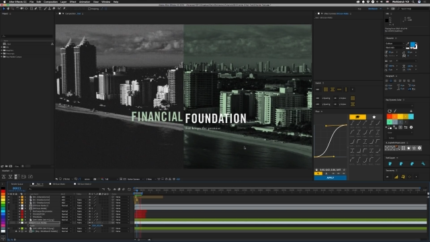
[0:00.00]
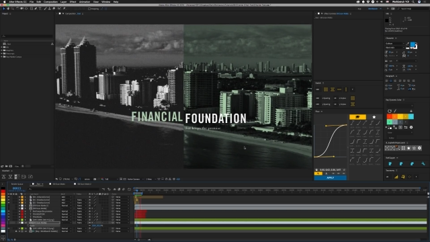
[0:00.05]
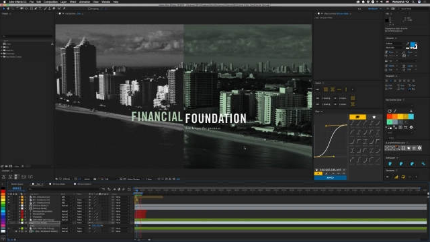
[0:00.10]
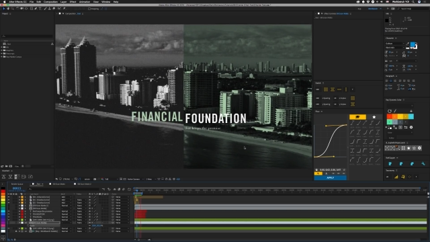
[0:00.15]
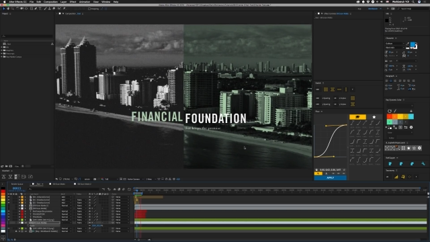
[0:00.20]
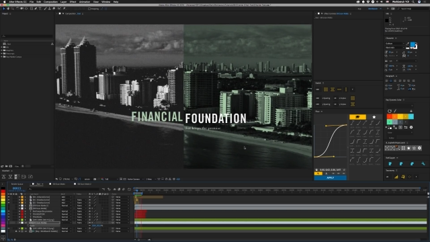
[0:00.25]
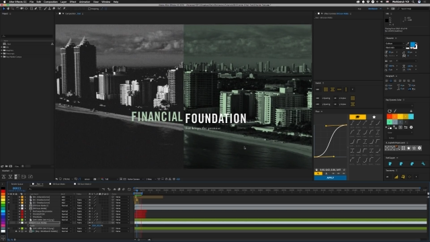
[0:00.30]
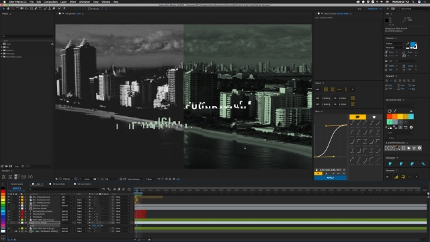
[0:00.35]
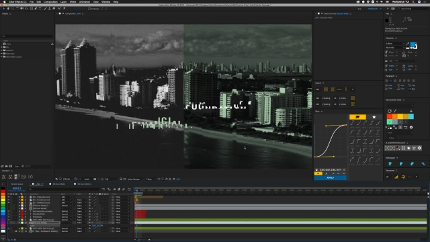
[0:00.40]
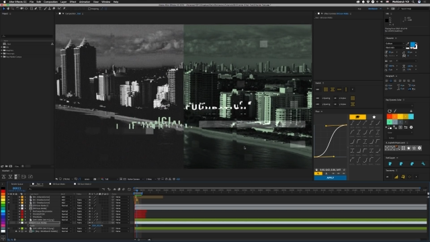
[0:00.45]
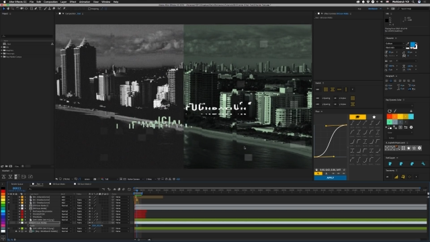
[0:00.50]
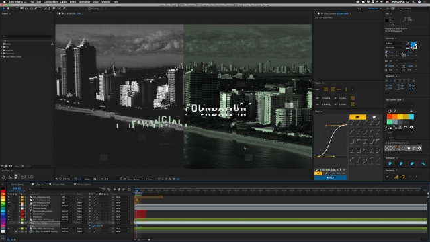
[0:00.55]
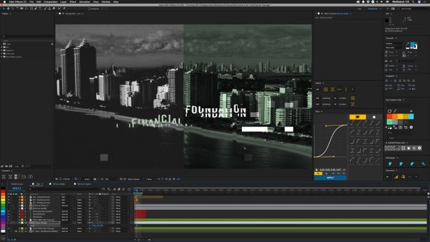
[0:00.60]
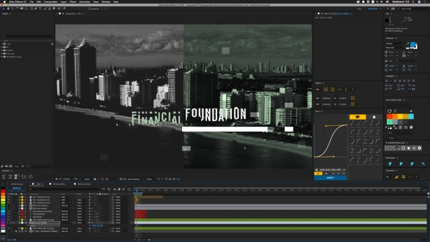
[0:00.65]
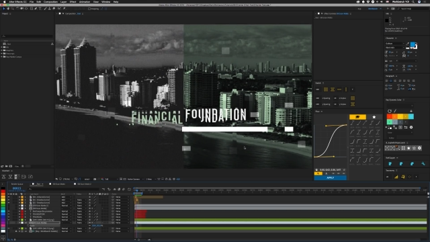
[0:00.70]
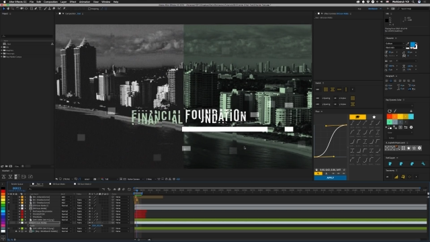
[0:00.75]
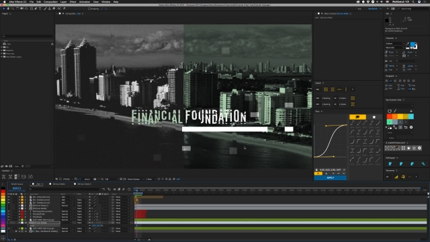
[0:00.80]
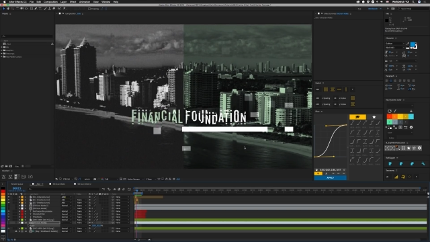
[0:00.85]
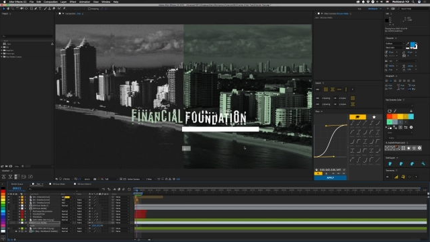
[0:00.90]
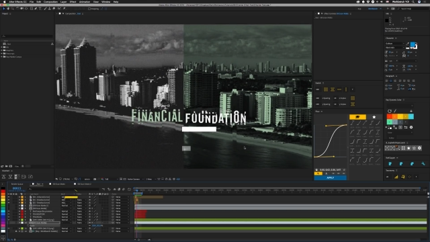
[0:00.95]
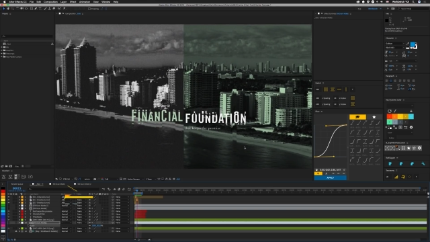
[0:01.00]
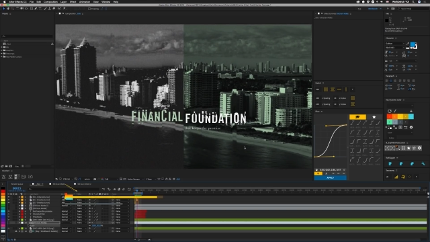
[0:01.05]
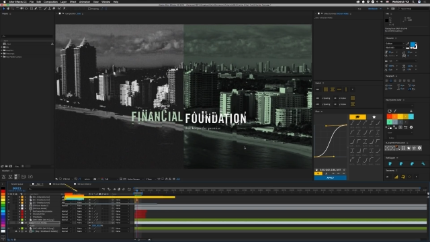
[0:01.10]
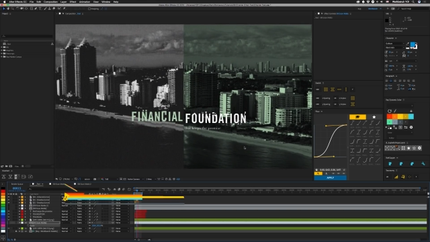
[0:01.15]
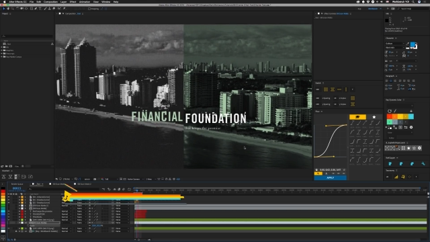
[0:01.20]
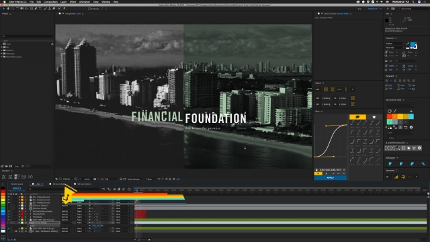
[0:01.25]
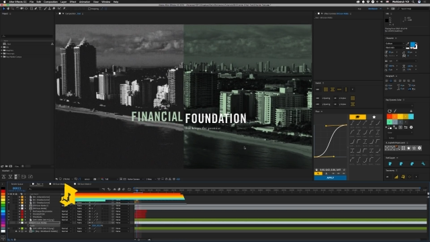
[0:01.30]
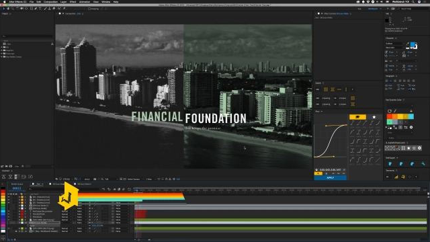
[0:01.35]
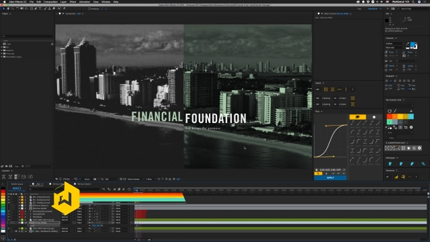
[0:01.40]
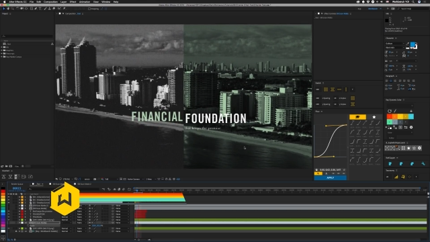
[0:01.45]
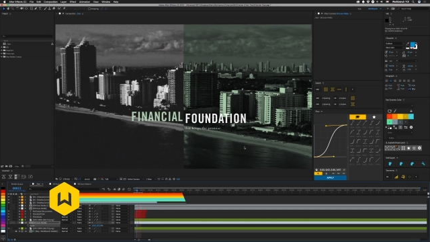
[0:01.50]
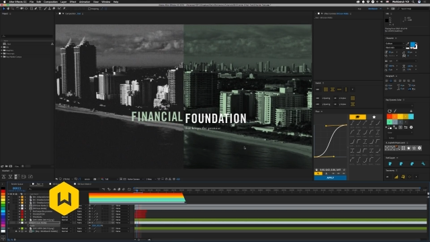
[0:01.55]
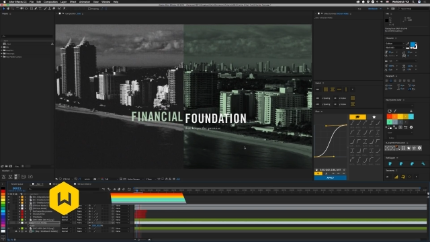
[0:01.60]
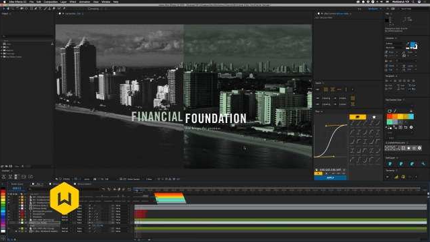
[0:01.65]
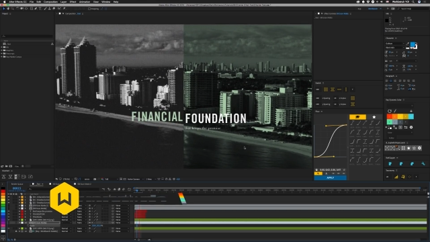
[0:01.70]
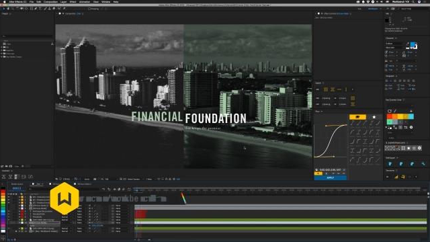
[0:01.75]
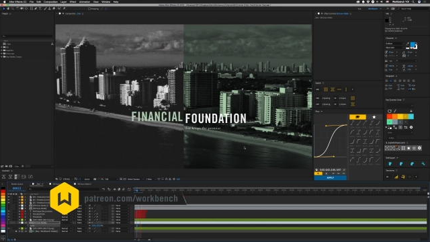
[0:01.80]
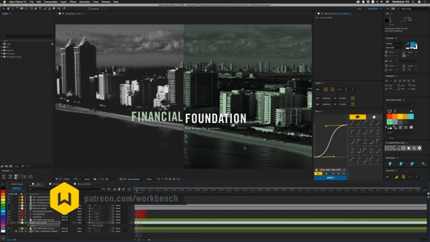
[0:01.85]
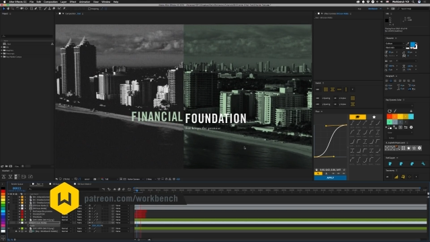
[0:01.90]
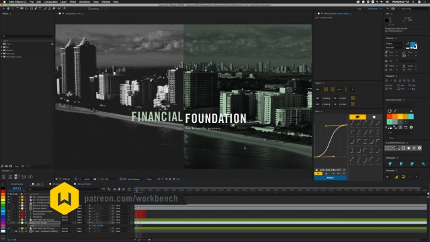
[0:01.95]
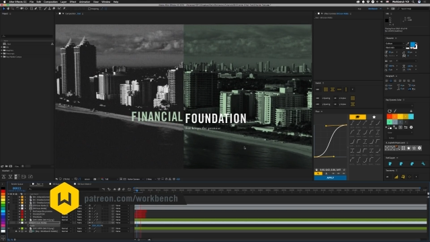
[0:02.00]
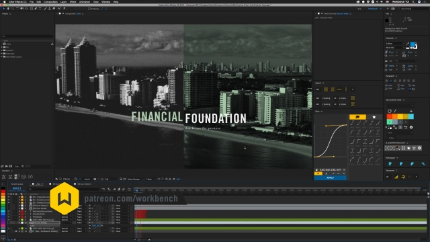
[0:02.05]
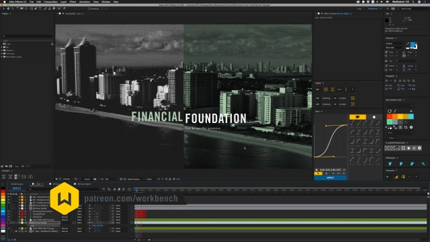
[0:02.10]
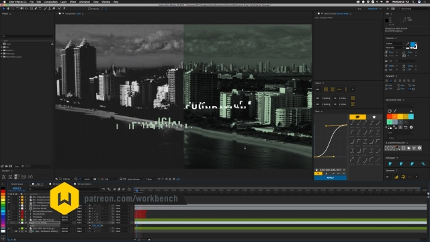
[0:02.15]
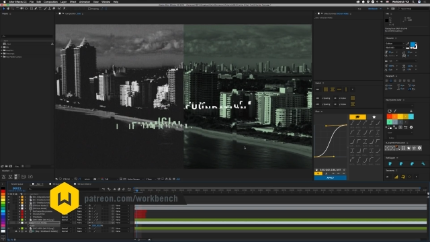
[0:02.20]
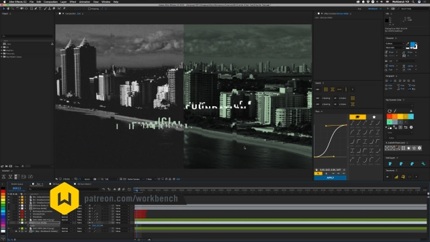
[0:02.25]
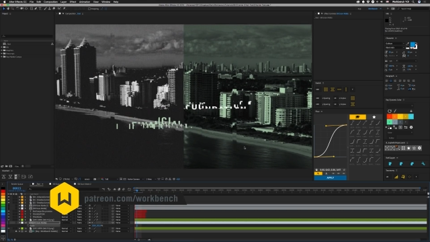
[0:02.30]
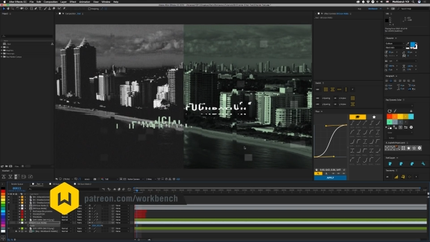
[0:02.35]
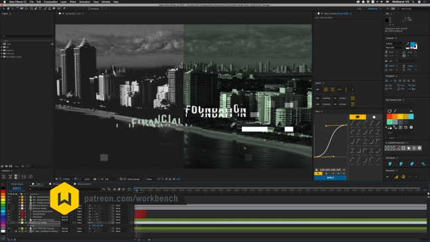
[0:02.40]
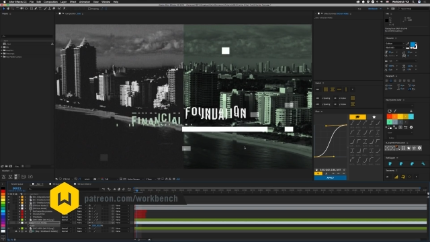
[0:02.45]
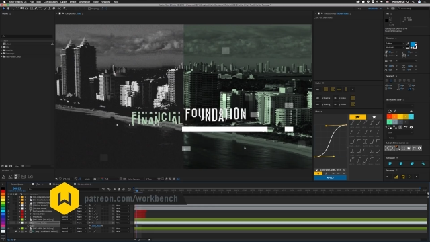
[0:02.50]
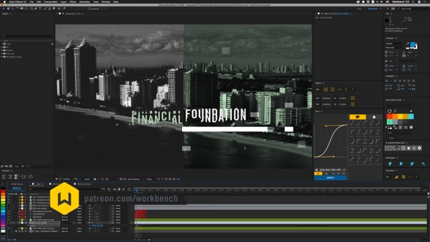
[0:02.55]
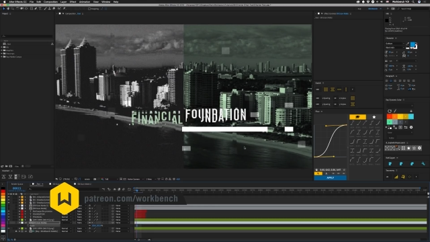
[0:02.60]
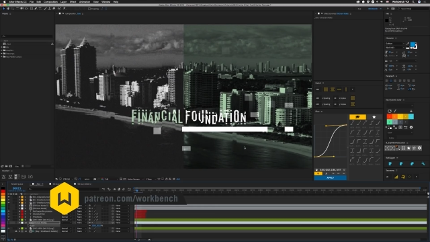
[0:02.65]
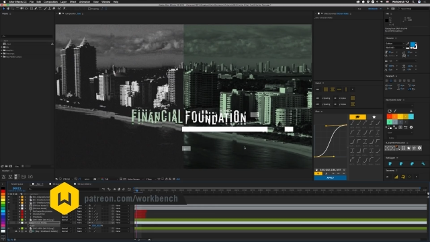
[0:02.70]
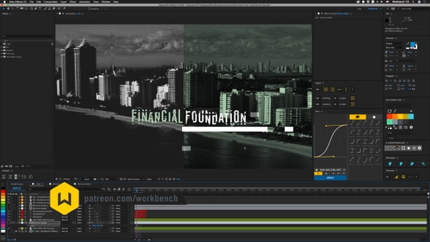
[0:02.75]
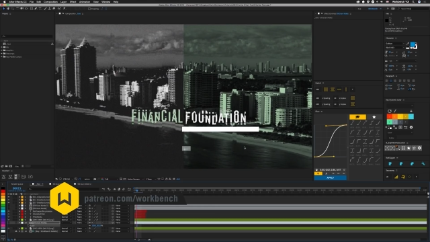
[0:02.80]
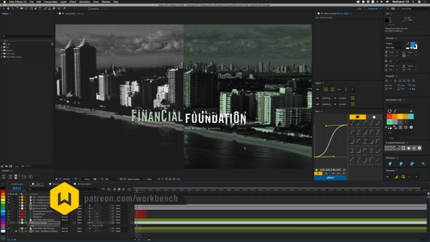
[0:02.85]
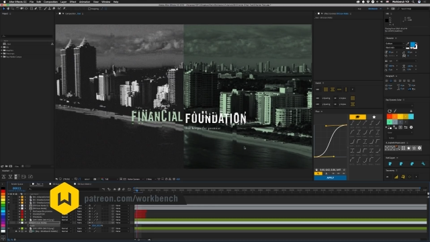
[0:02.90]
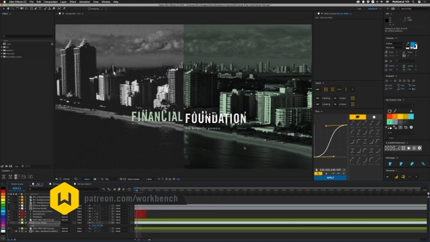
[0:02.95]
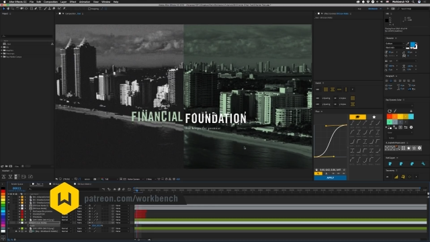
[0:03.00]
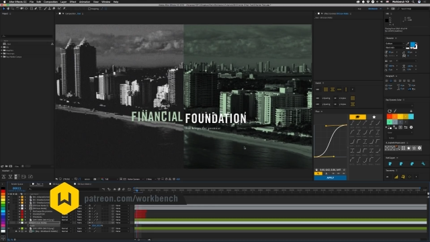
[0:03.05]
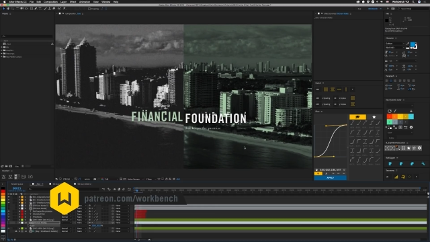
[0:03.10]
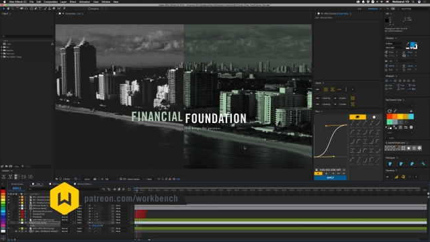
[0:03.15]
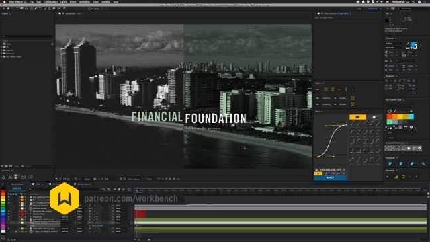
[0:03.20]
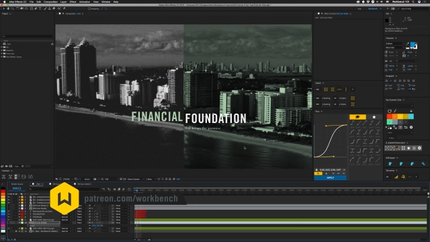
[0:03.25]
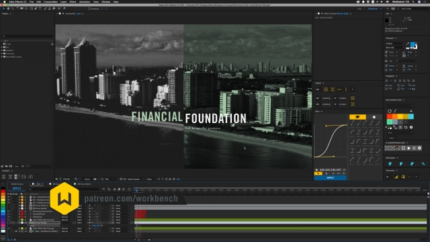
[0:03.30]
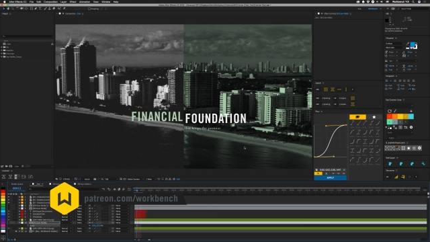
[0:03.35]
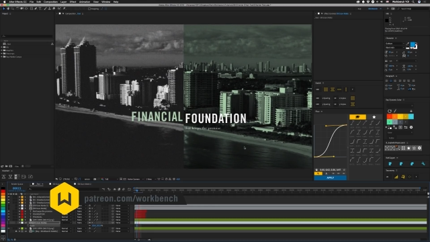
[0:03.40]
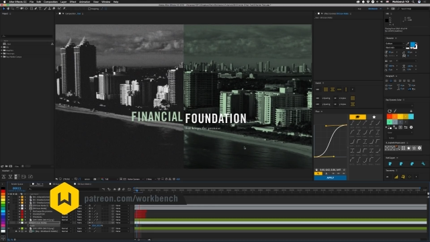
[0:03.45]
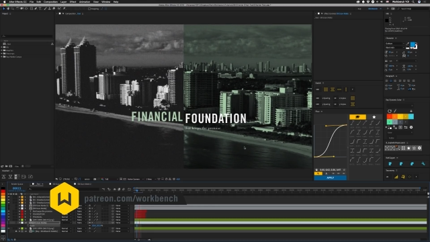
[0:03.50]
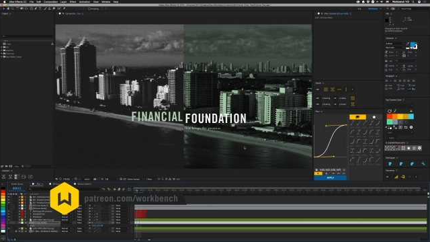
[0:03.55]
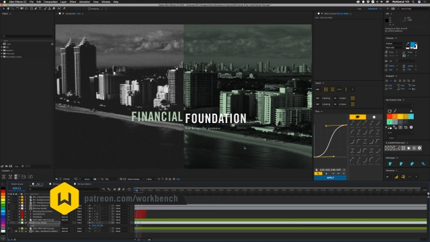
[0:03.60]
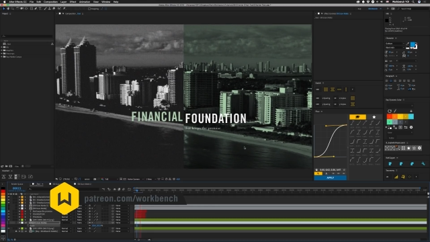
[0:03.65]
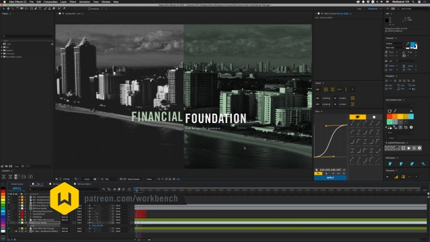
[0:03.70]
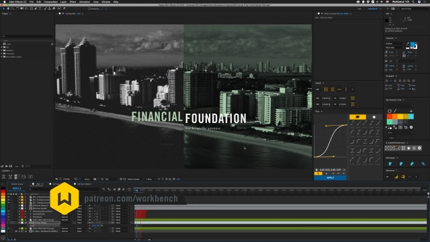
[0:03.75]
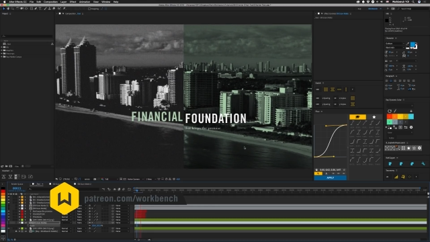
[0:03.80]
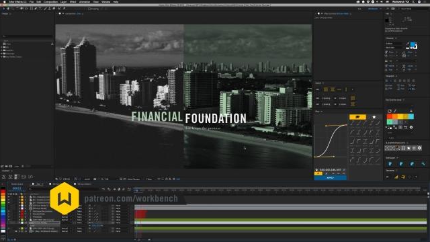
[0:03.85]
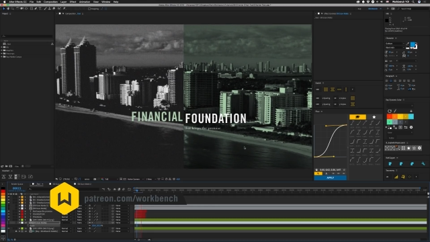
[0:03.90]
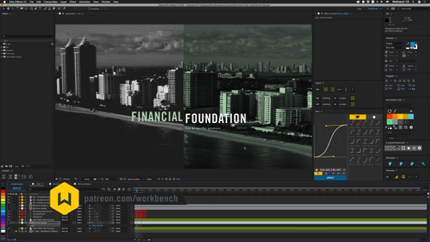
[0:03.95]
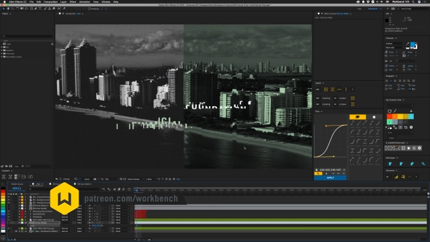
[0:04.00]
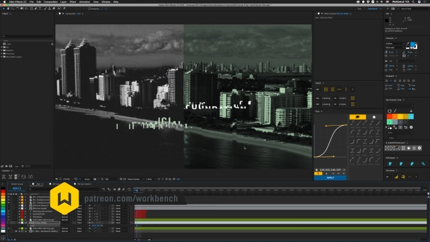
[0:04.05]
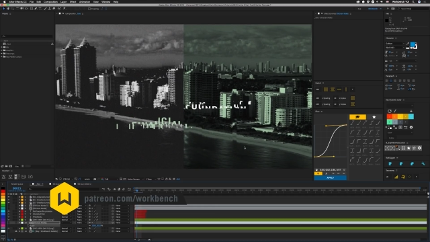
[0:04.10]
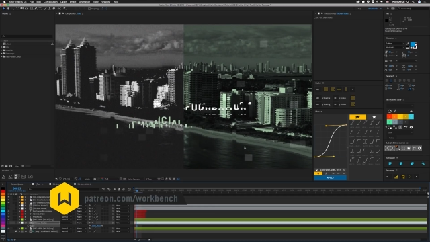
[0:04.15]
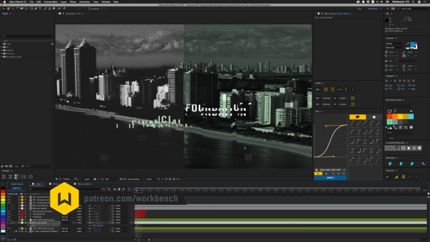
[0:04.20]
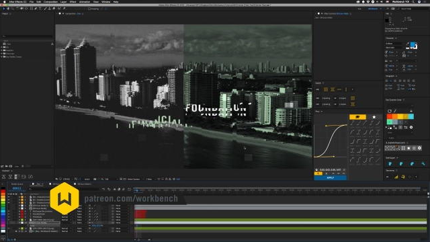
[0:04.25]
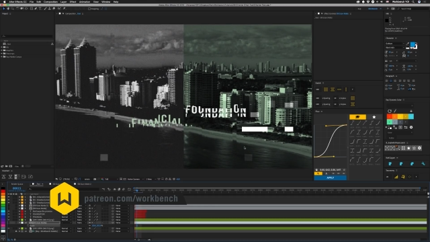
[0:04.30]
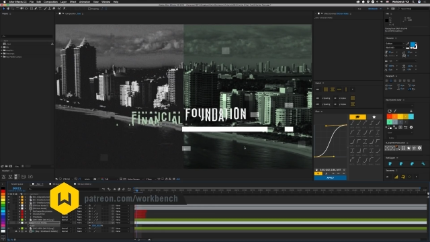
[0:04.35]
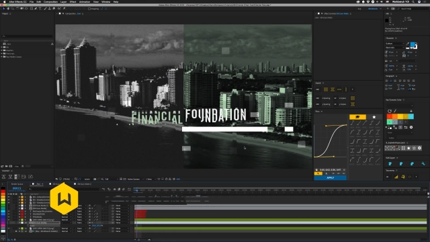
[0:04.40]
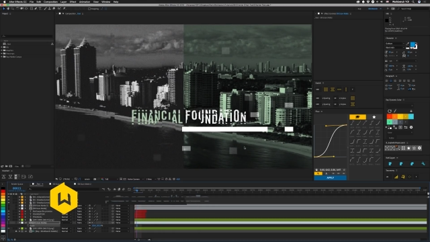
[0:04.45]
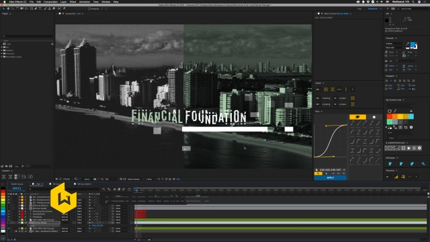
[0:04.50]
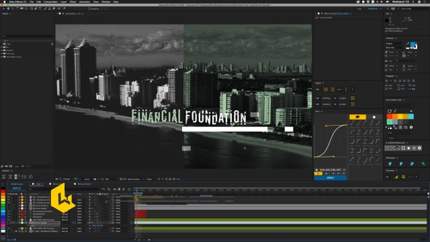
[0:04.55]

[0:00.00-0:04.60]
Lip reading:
[unreadable: no face in view]